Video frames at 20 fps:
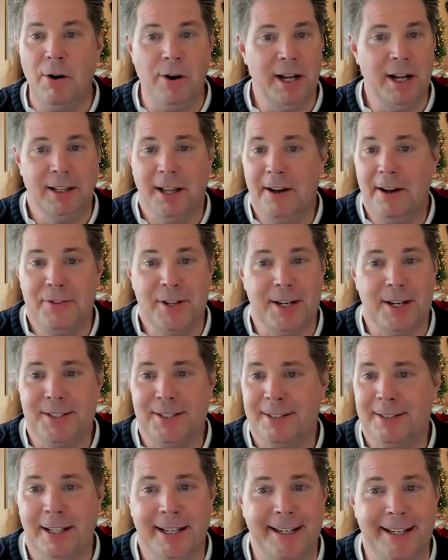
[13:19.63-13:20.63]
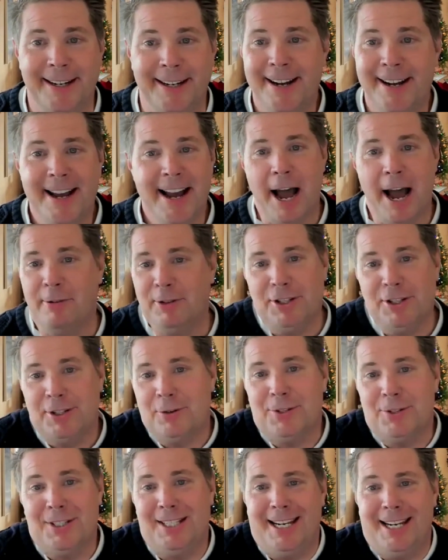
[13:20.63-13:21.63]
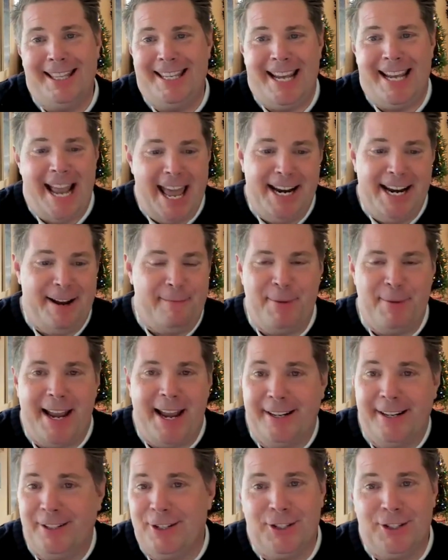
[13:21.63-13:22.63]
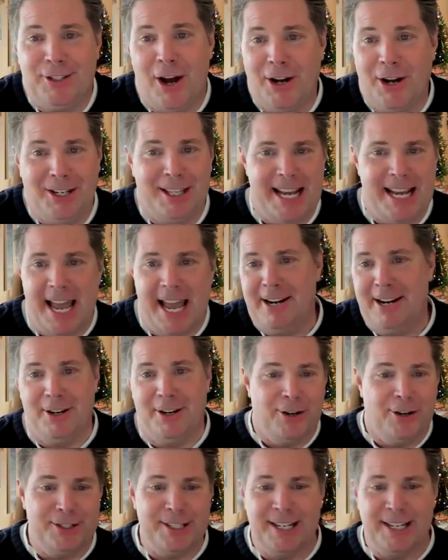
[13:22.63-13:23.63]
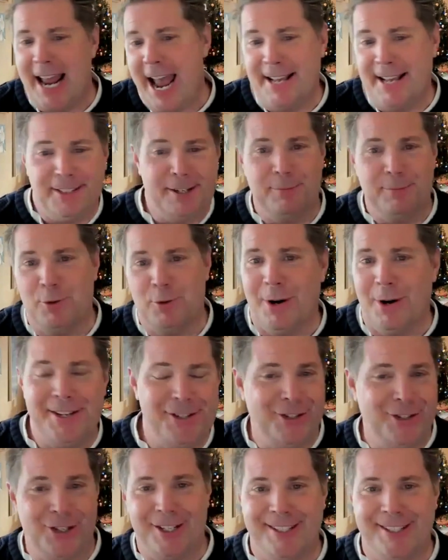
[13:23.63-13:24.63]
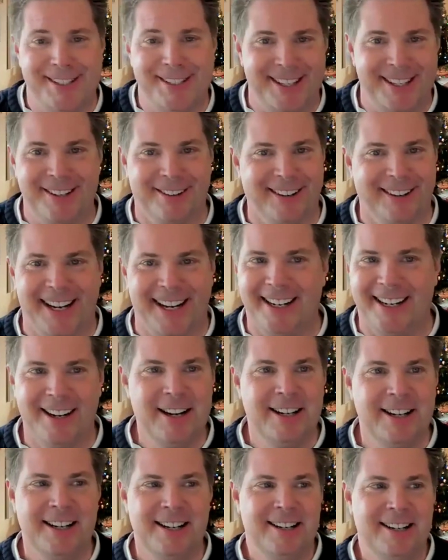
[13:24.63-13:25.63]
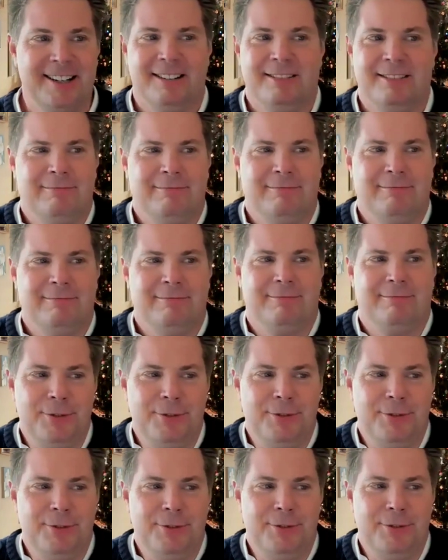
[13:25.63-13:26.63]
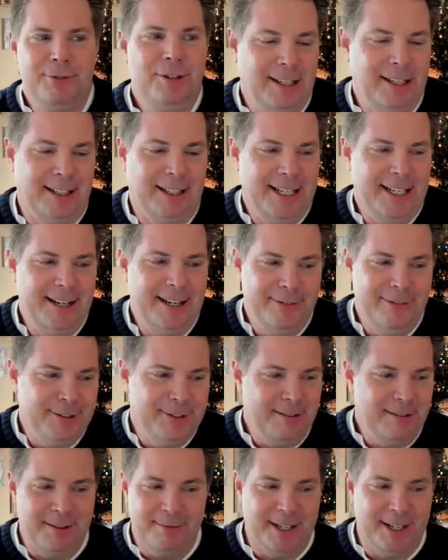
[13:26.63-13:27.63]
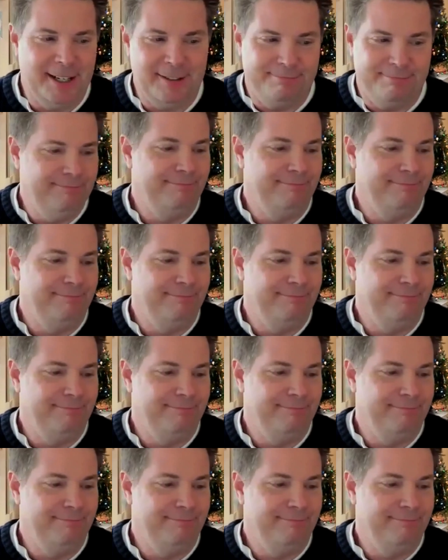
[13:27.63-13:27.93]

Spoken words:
no, I love this. Like I would just go sit in the edit bay and just talk to the editors and ask them questions. And they're like, don't you have to leave or something? I'm